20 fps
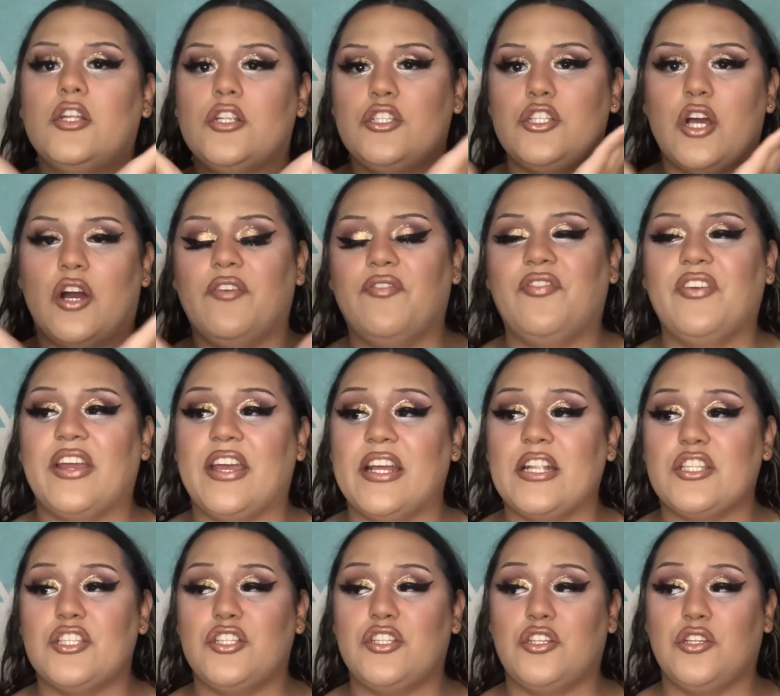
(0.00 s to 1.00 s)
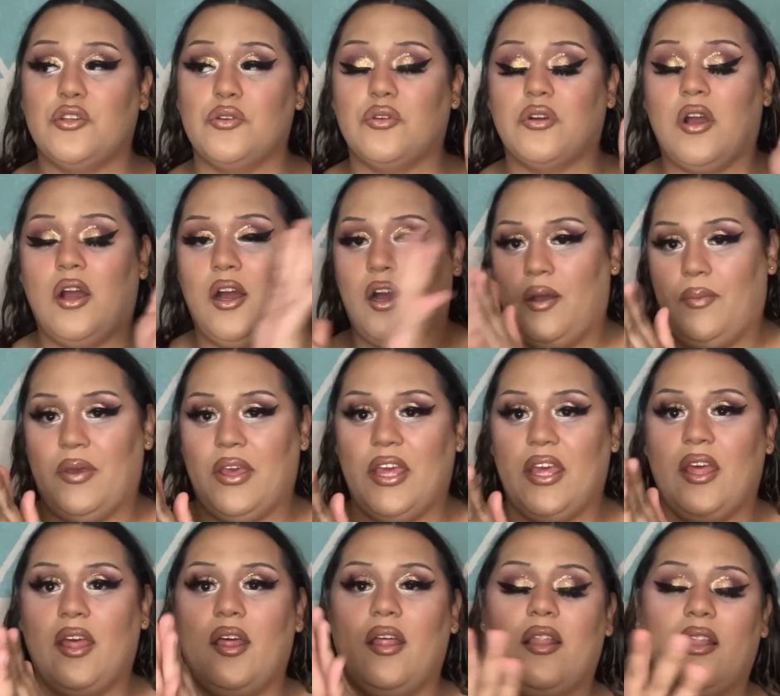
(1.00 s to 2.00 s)
Don't forget to
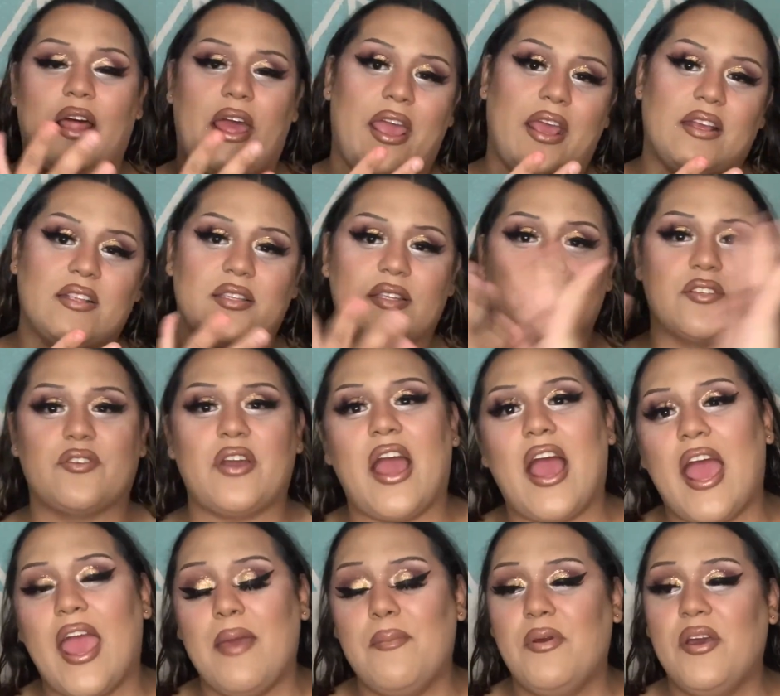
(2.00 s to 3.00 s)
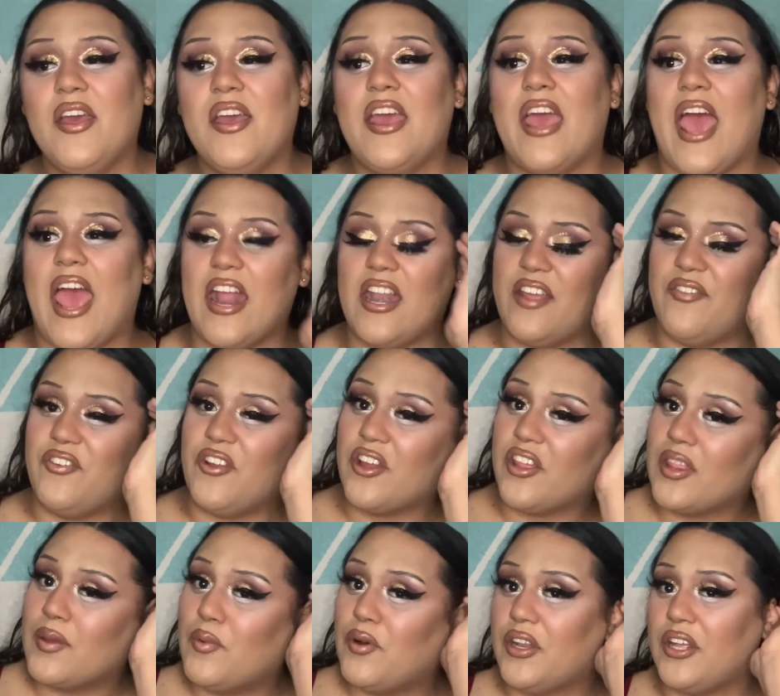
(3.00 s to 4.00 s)
comment, like, subscribe, and if you're
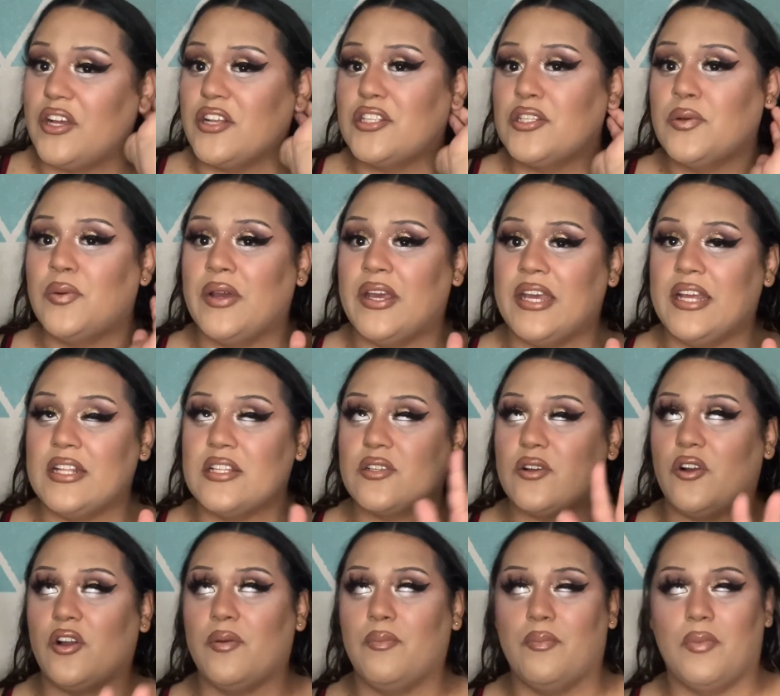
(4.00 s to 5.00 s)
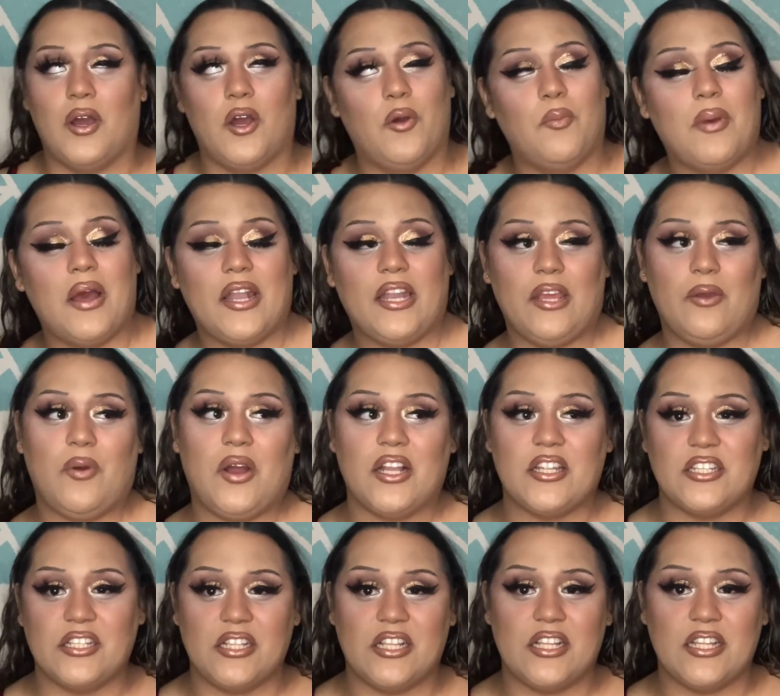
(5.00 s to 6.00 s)
the Murillo twins or Mo Money
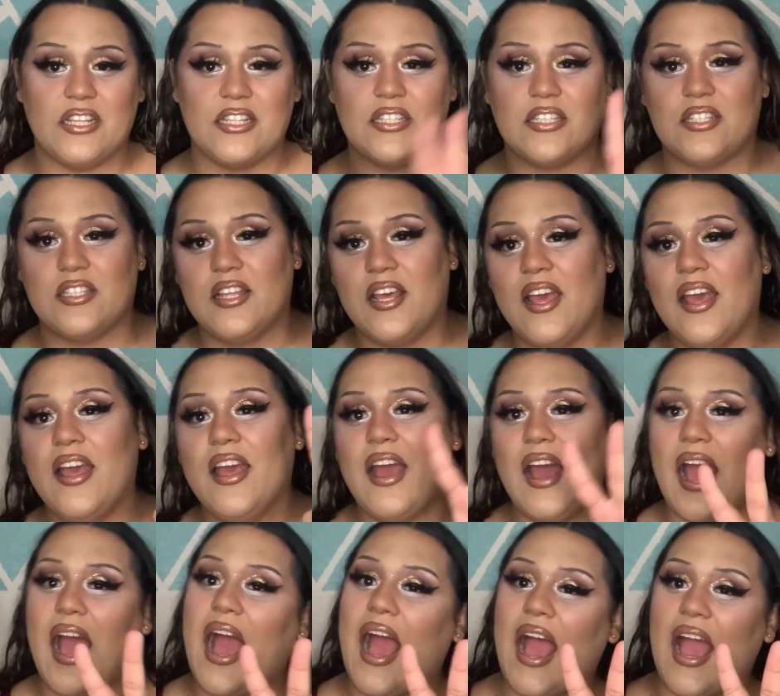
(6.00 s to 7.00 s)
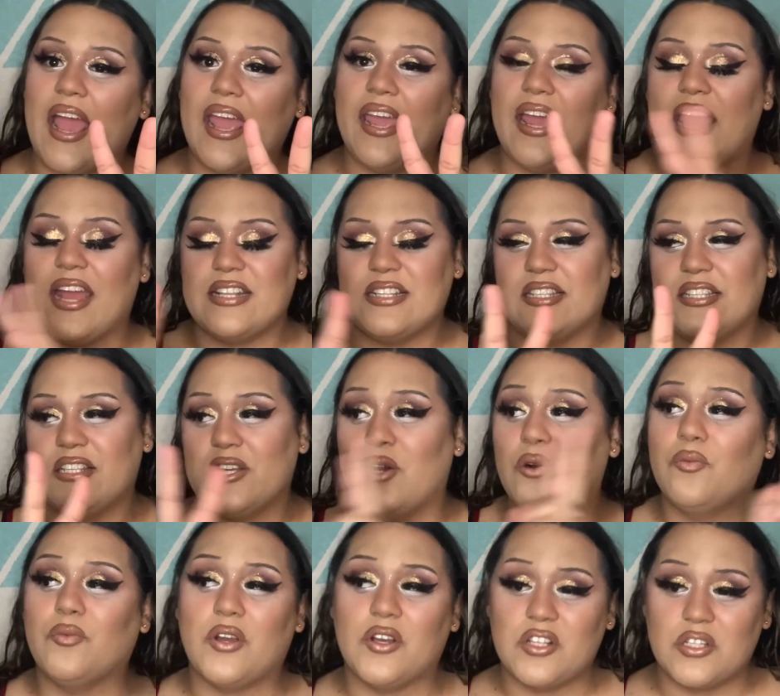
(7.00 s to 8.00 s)
watching this, hi,
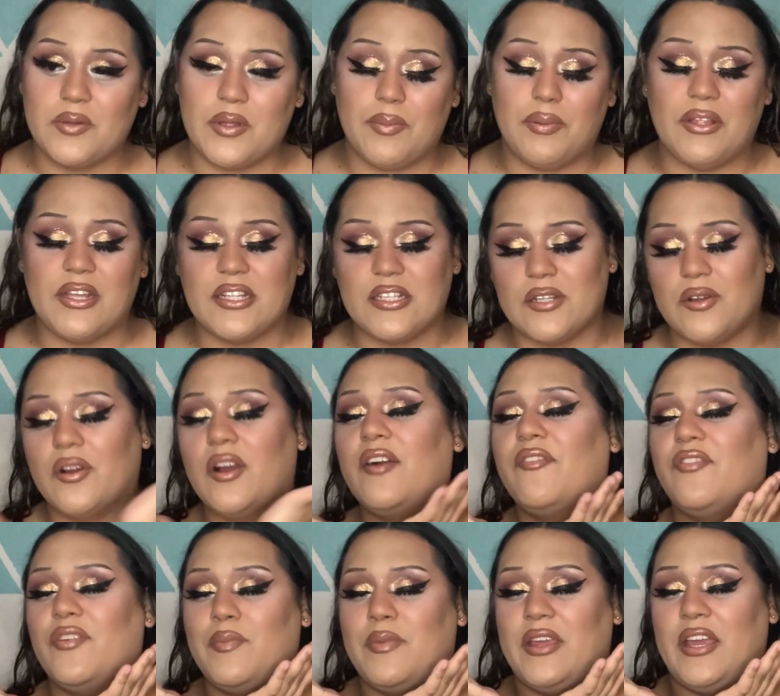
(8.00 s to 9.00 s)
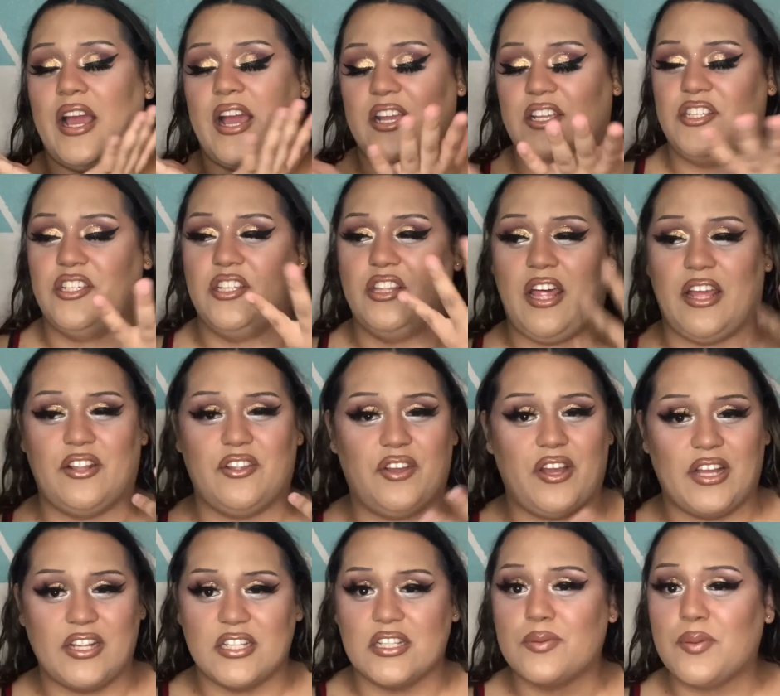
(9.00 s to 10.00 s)
don't roast me, please don't come for me. I actually like your
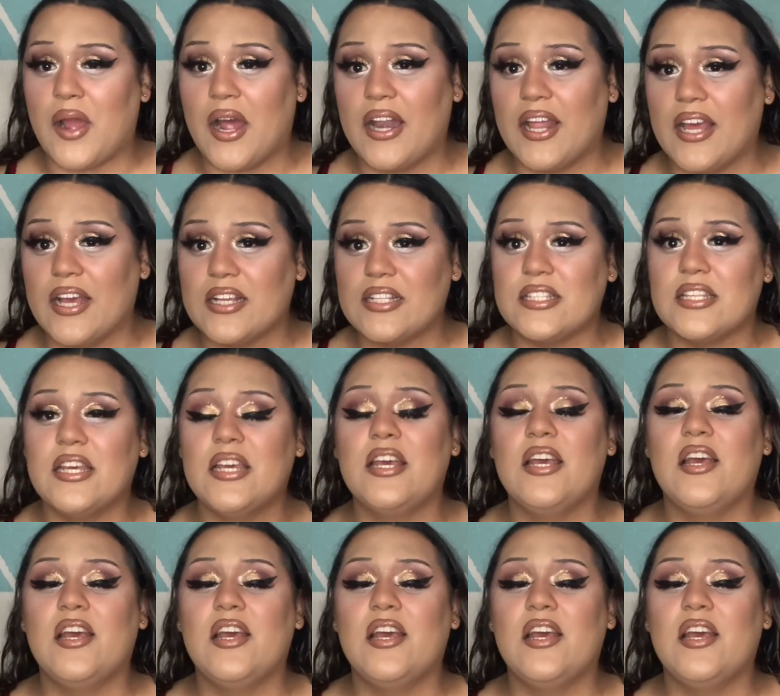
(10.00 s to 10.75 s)
guys' products.